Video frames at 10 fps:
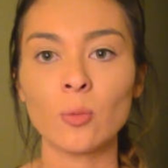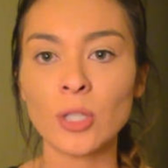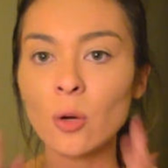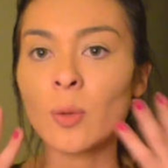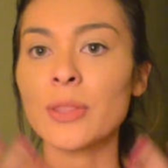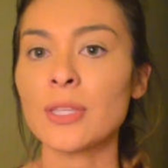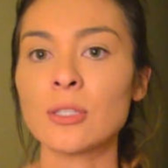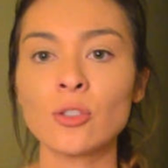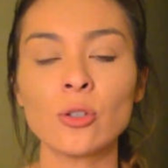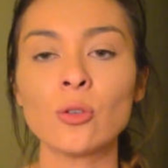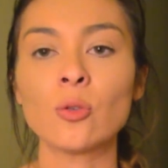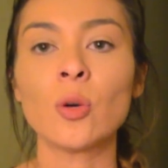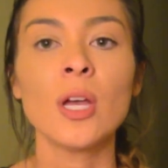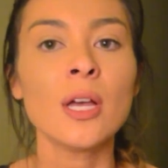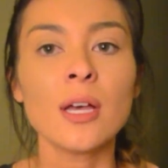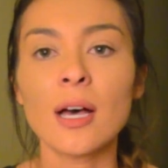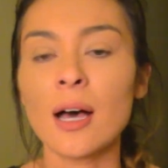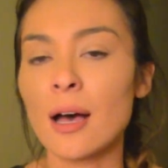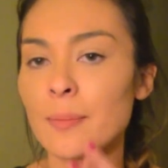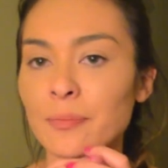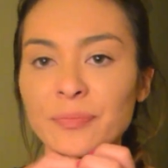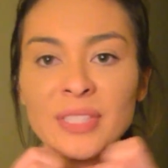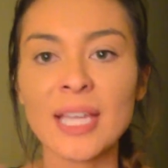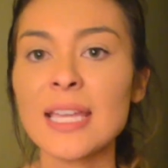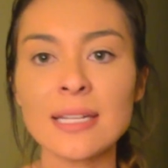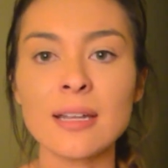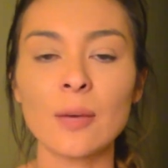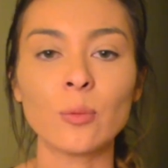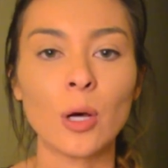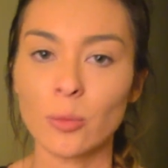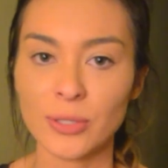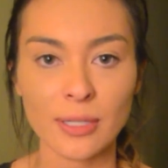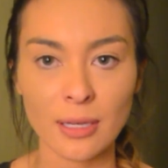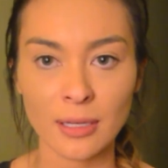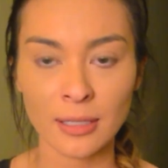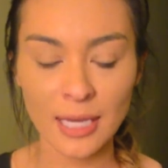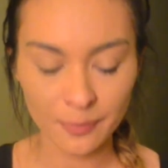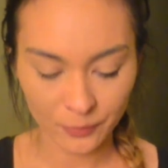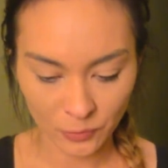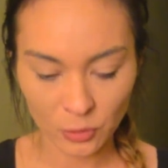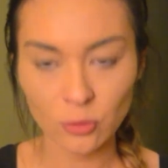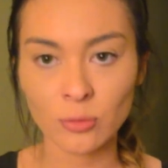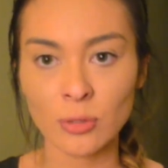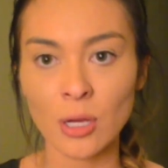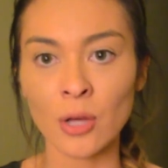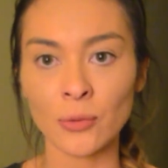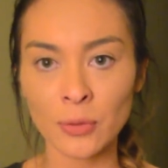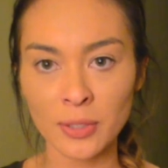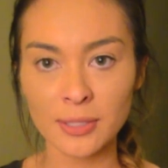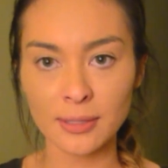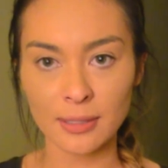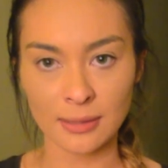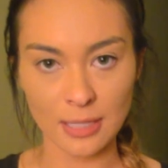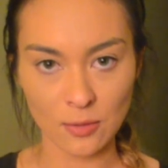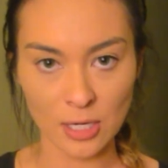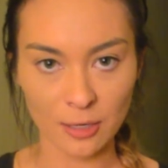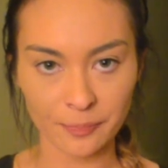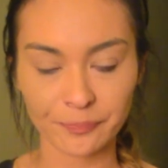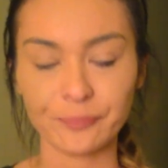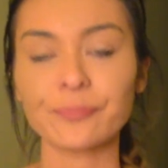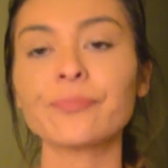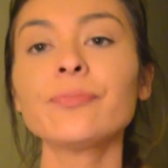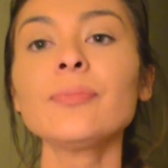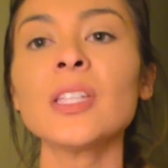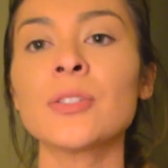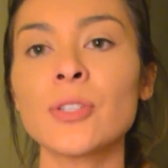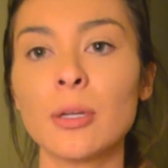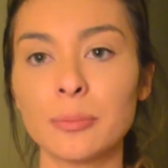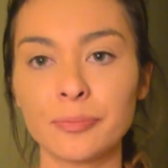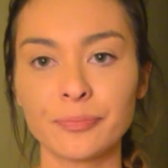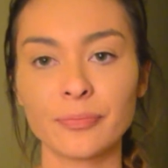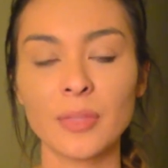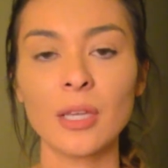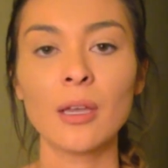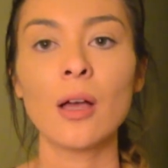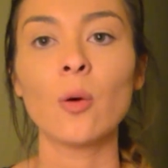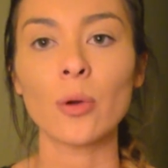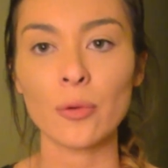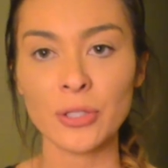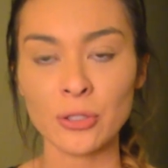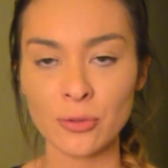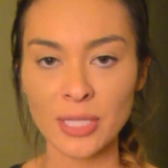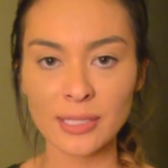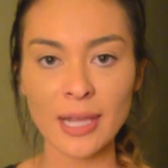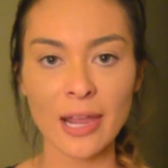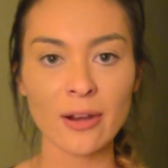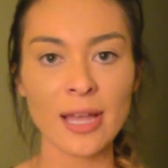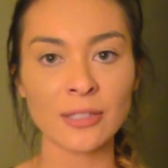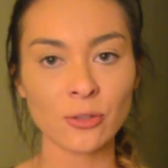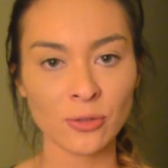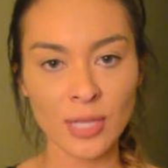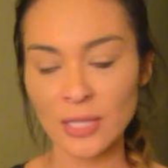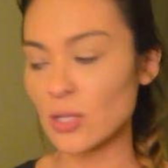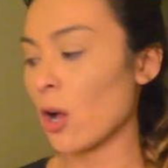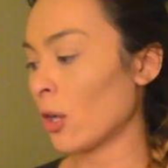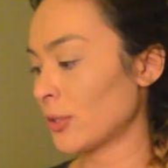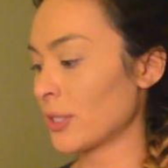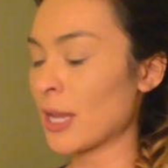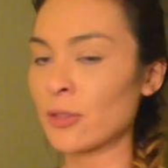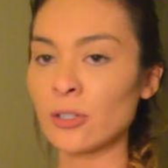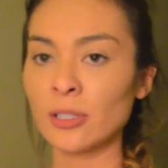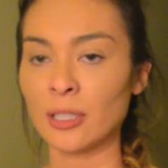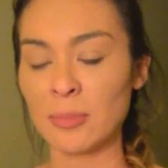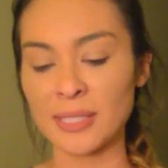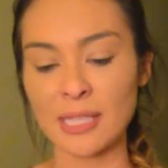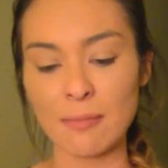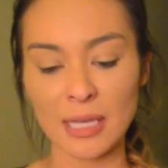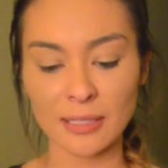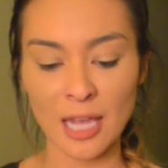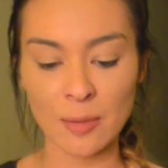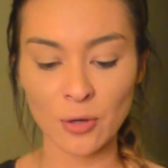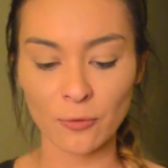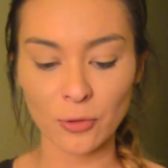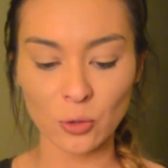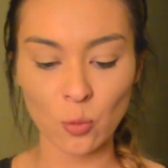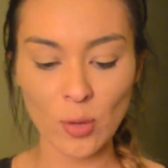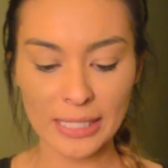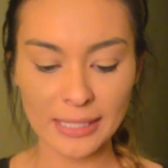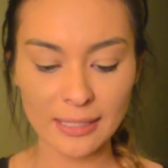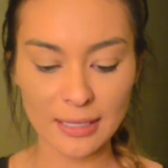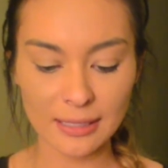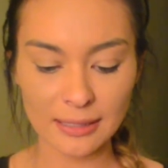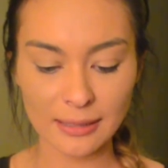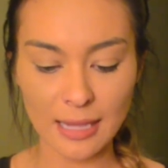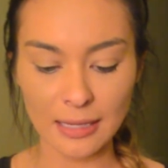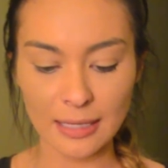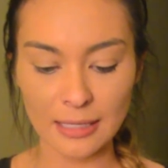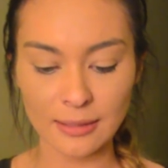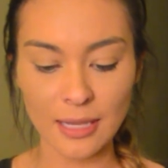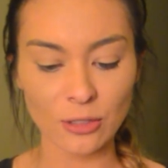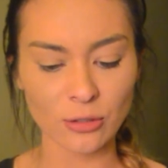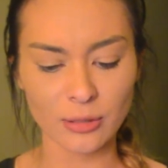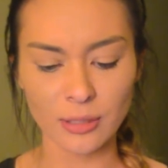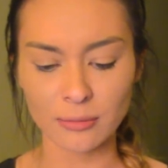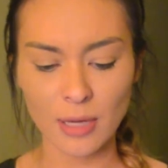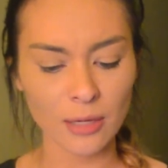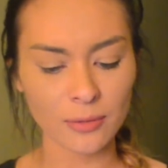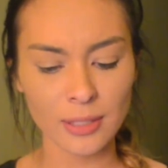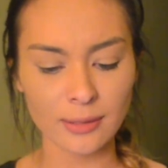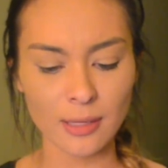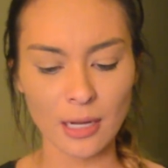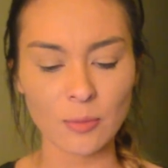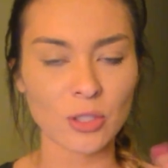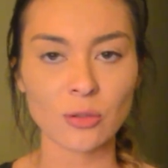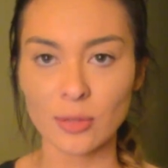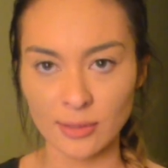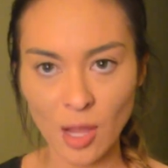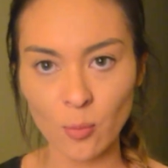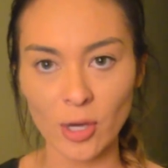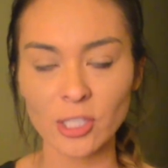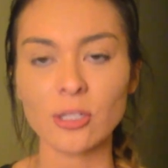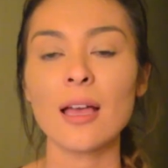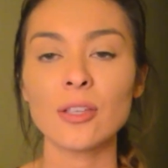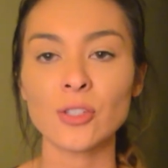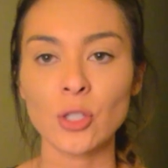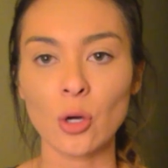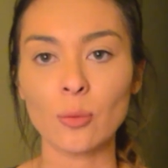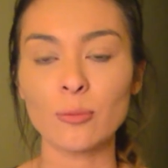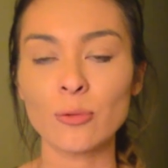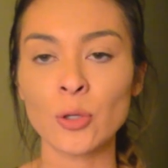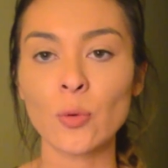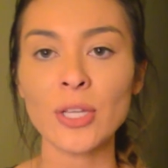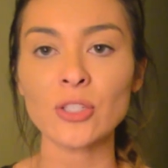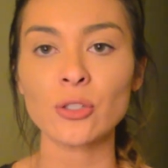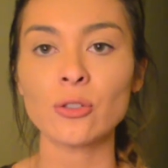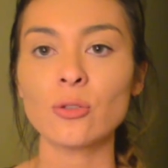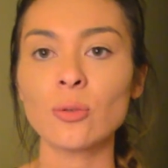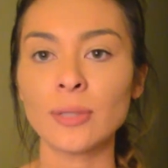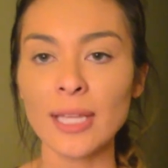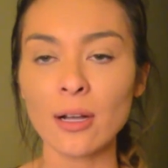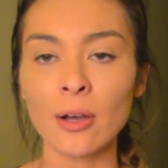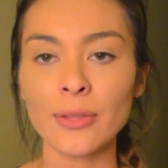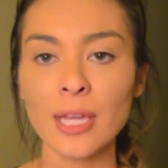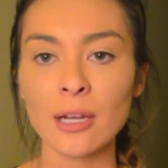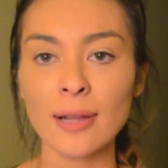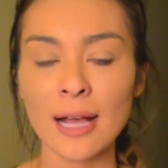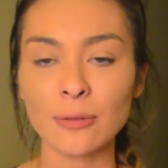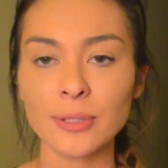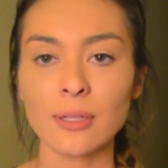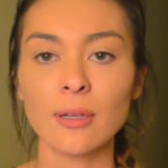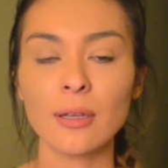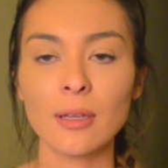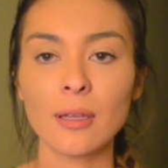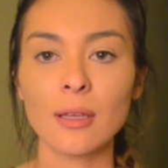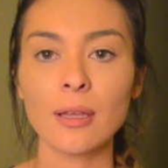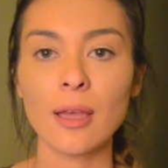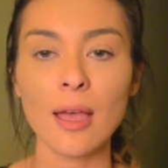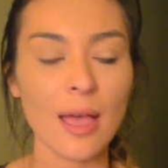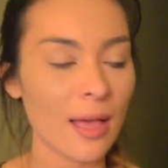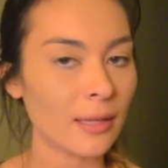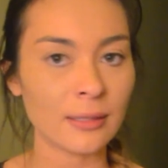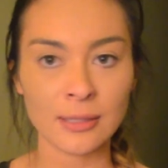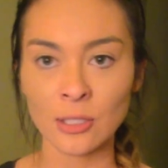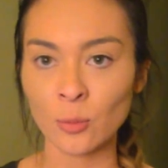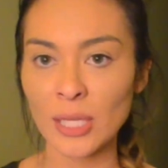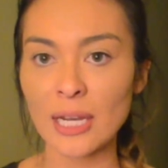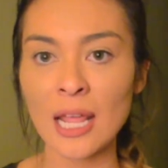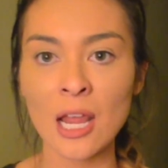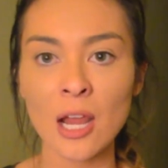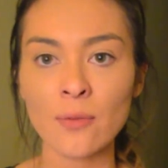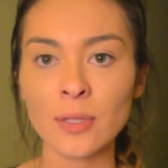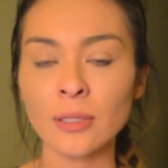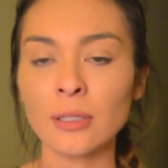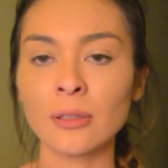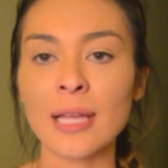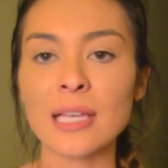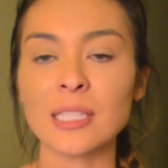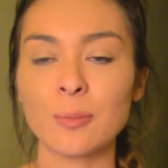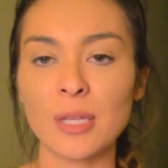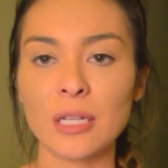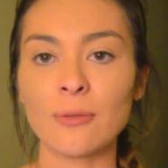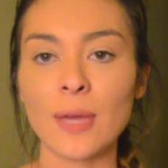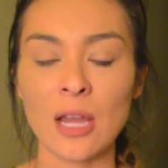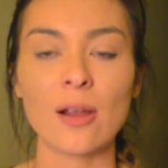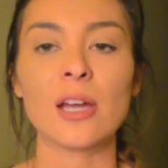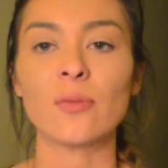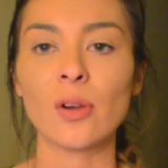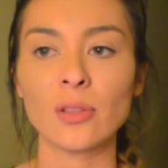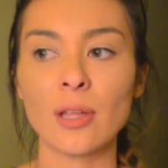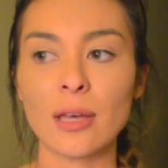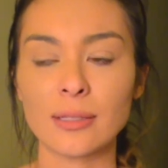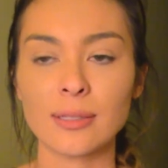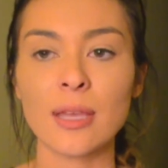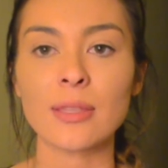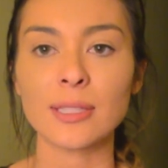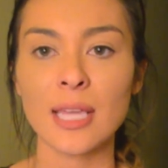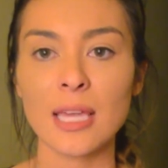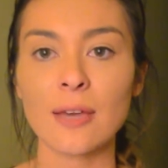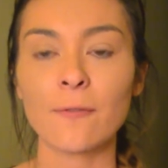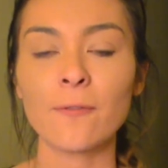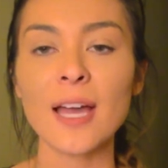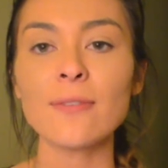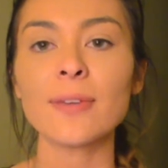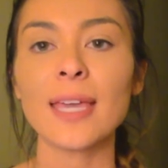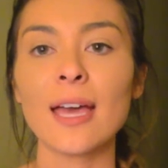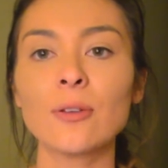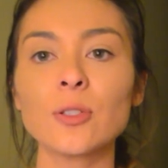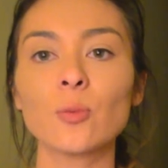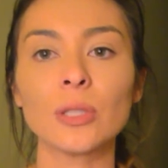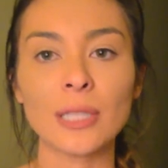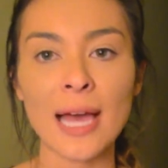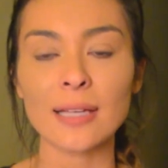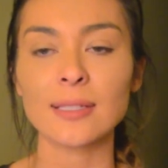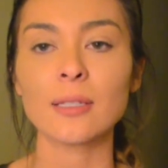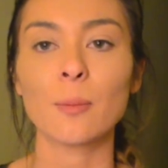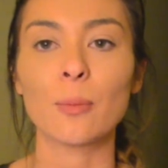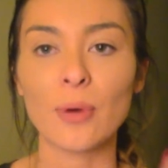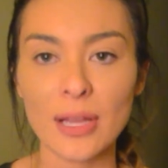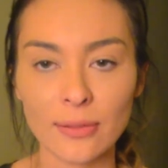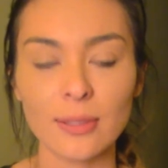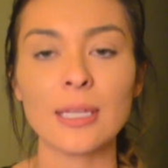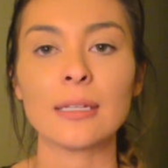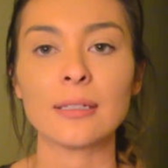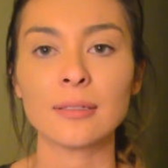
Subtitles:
We don't want these to tighten up while we're singing, okay? All the focus is down here. So, we're going to do the entire exercise all together. Let me set my timer for 20 seconds. Actually, I don't need to set it, I'm just doing the stopwatch. So, we're going to let all the air out until we get every little last bit of air out of our lungs, and then take a 5-count relaxed breath in.